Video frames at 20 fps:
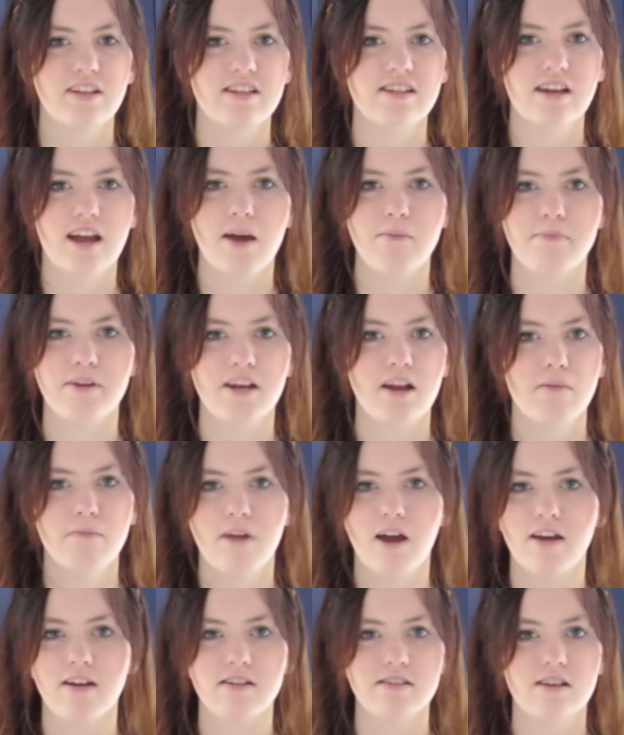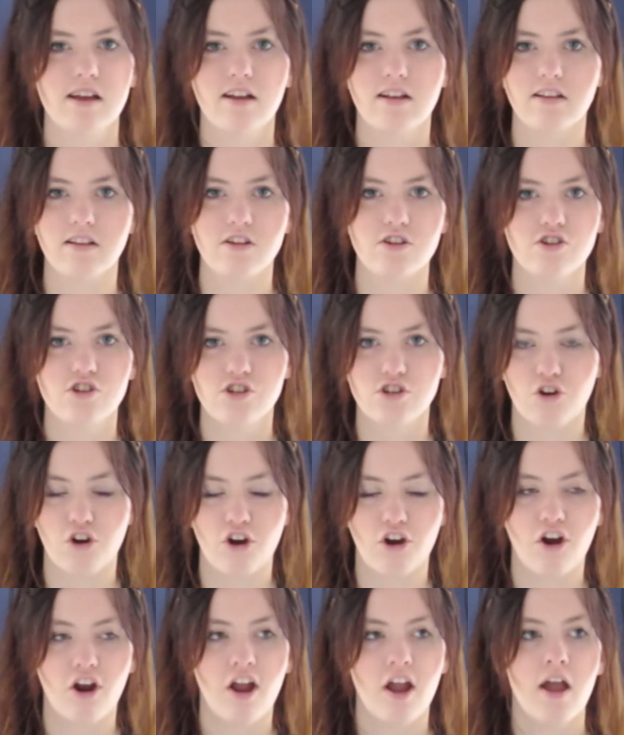this happened, I'm not exactly
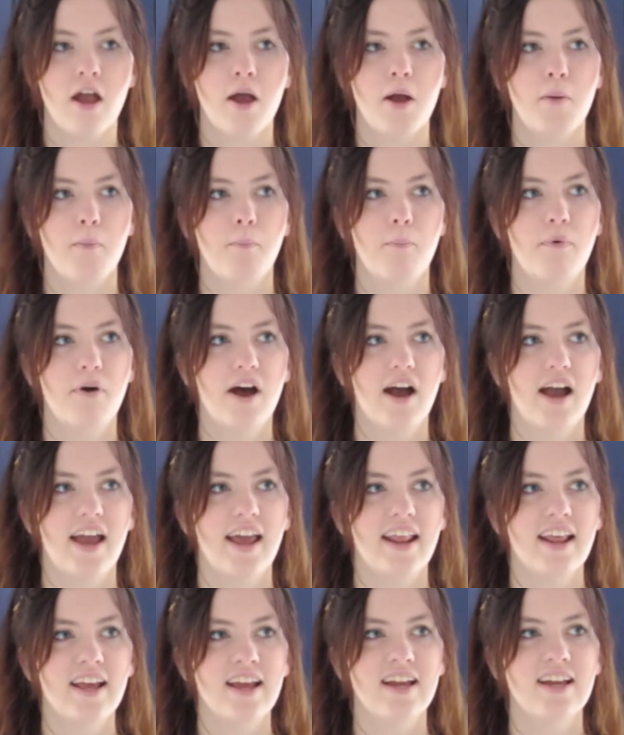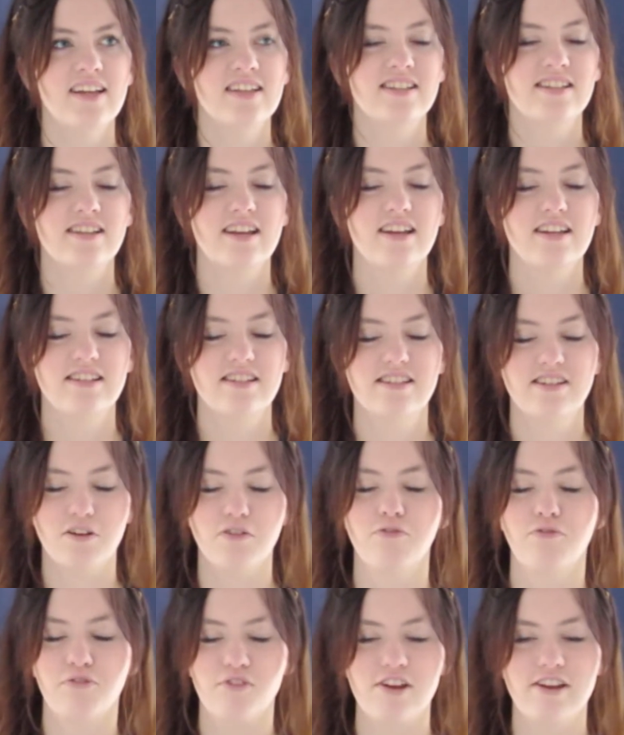sure. But it still
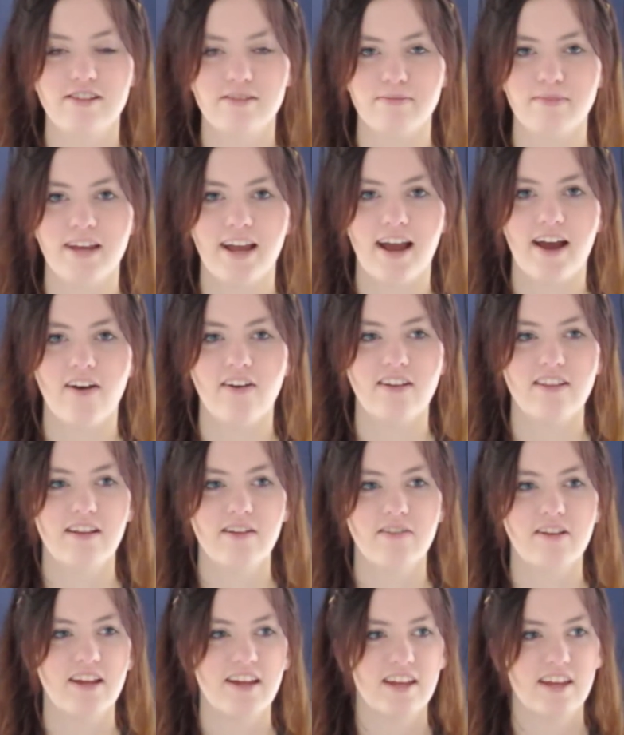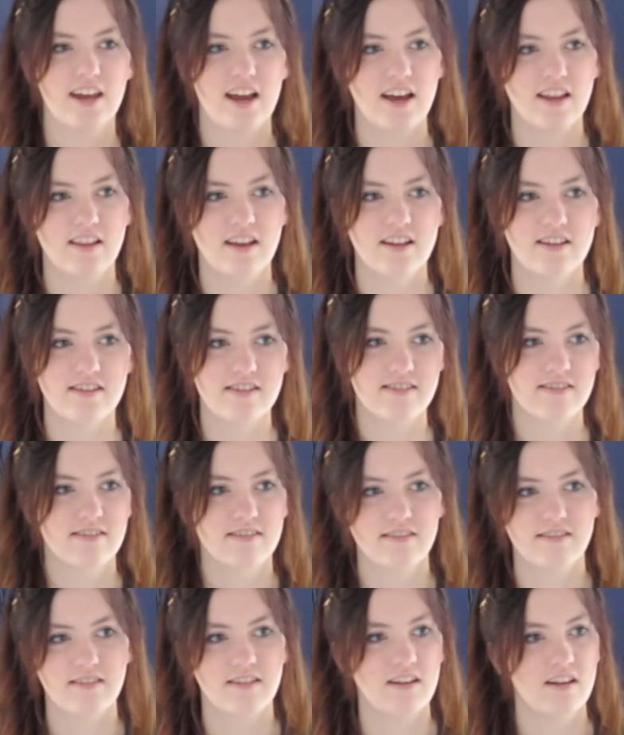freaked me out, and they were like, yeah, that's,
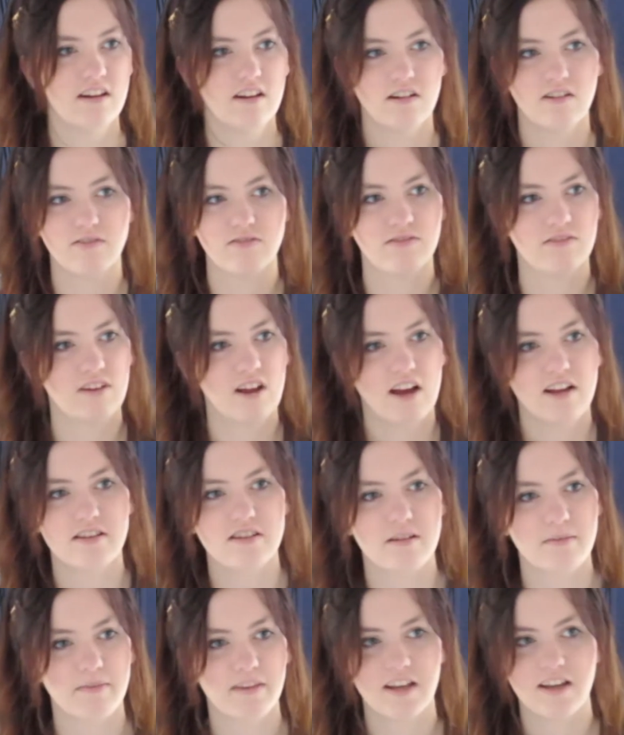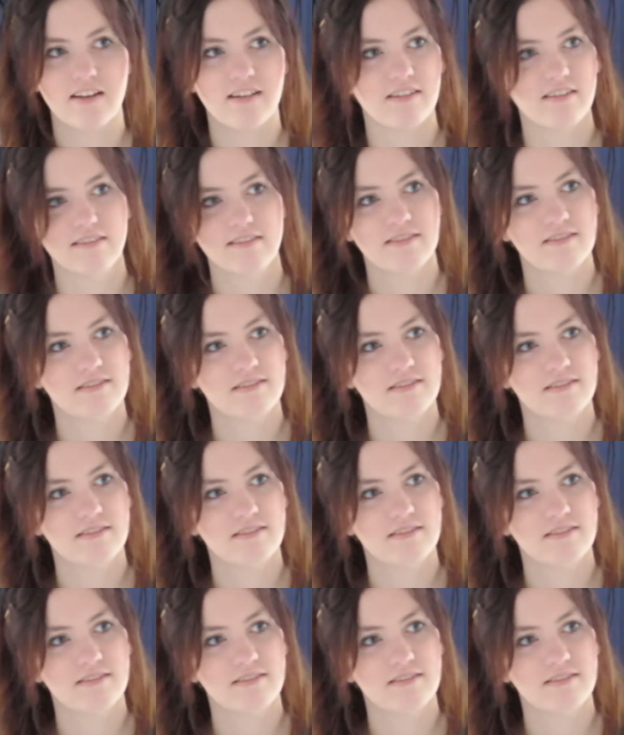you know, not something